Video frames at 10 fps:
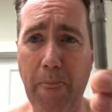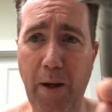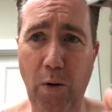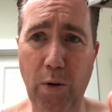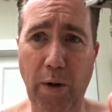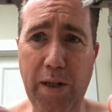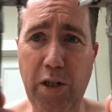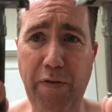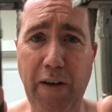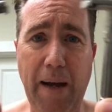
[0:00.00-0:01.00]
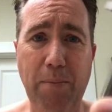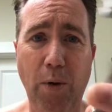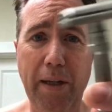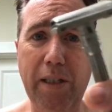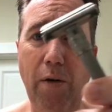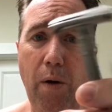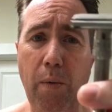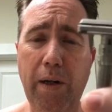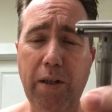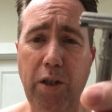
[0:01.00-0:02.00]
The old grungy Fat Boy. So I
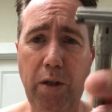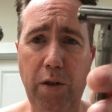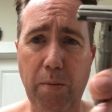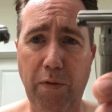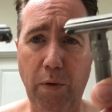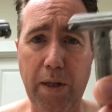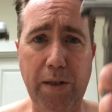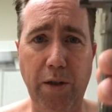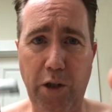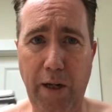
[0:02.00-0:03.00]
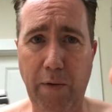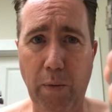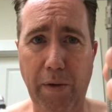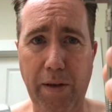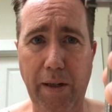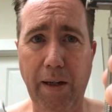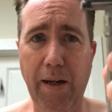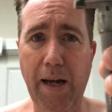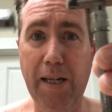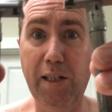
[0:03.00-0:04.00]
wanted to show you before I start shaving with the
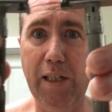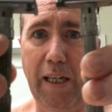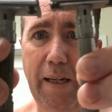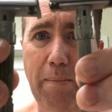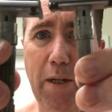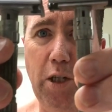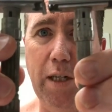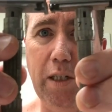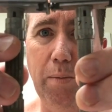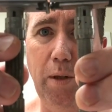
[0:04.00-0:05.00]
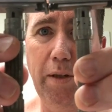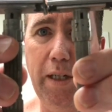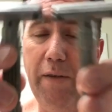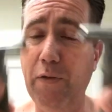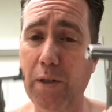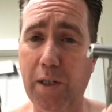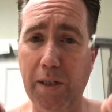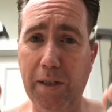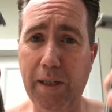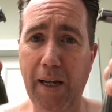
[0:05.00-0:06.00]
slim adjustable, the
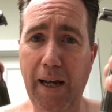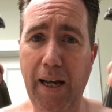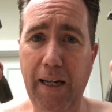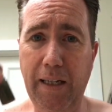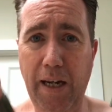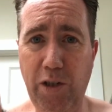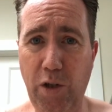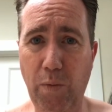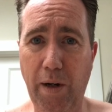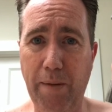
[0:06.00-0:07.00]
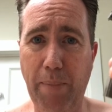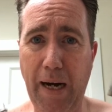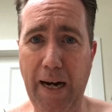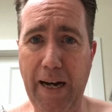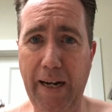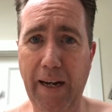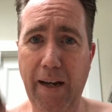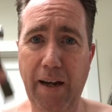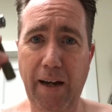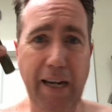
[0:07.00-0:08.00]
differences in case you want to buy
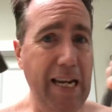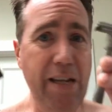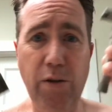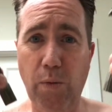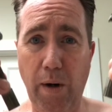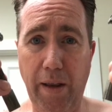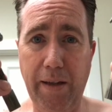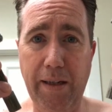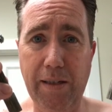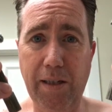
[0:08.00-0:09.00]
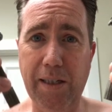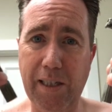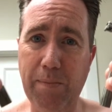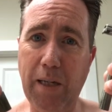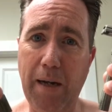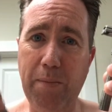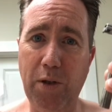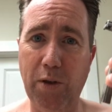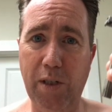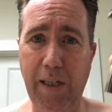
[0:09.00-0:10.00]
either one of these, because sometimes
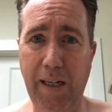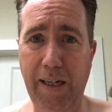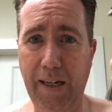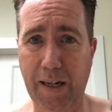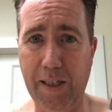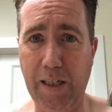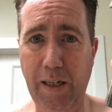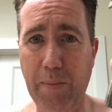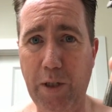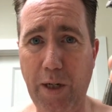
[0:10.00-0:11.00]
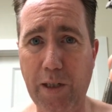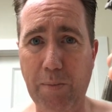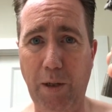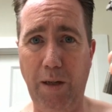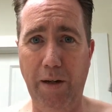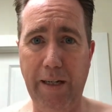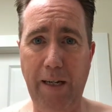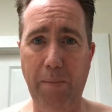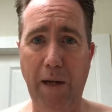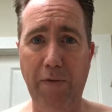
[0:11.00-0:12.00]
you'll see a slim adjustable on
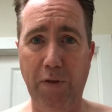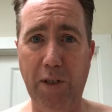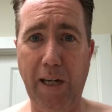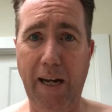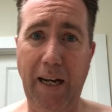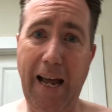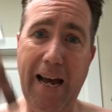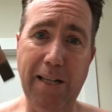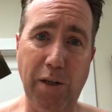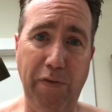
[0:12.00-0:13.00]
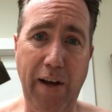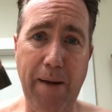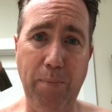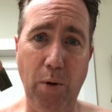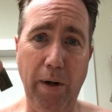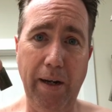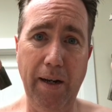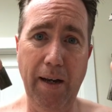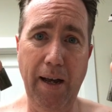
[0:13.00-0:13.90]
eBay for sale as a fat boy,